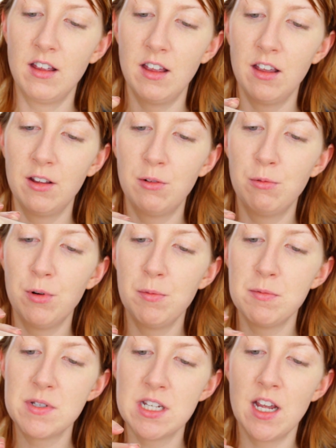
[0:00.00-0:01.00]
I'm gonna
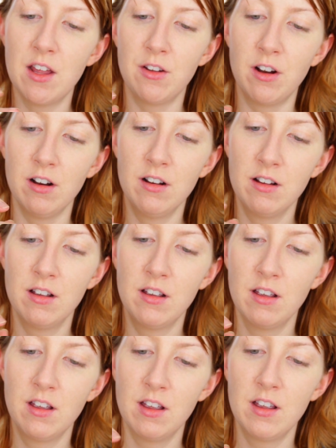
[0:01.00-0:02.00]
rub them together
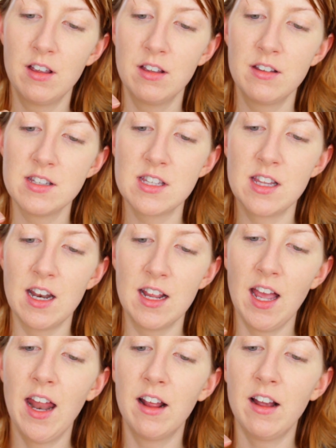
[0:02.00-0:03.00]
so that I
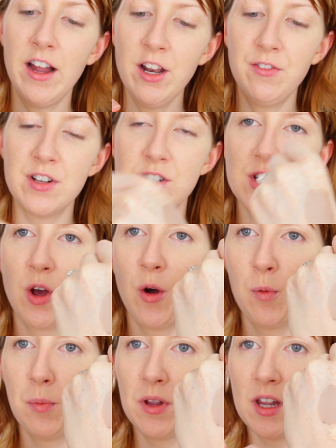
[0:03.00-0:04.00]
get a kind of a
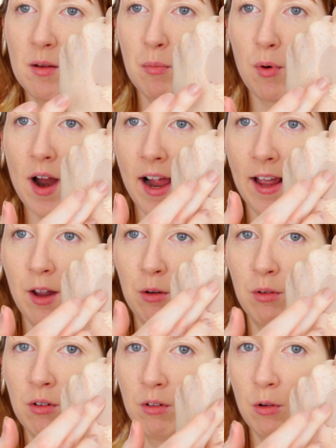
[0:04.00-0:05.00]
taupey
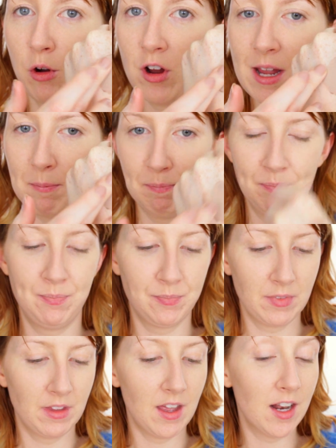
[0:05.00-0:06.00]
brown cream.
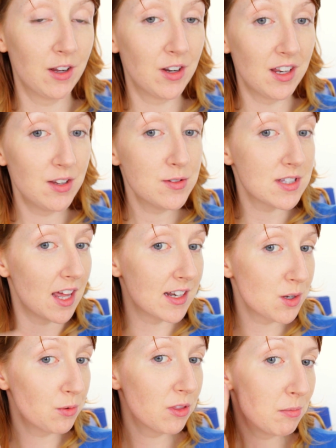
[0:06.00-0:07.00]
And I'm gonna use
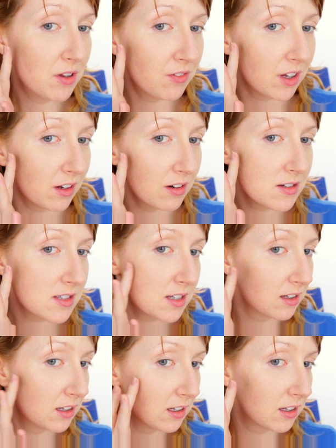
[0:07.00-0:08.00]
that with my fingers
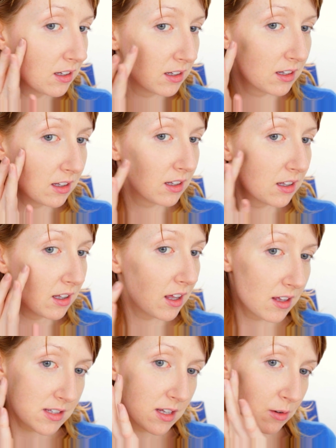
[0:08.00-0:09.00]

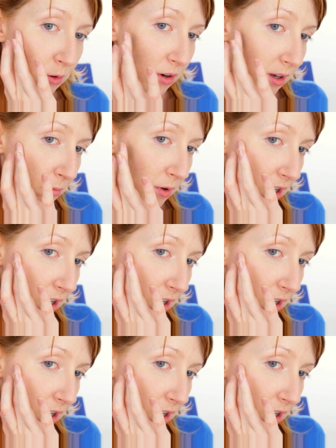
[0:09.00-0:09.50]
as a cream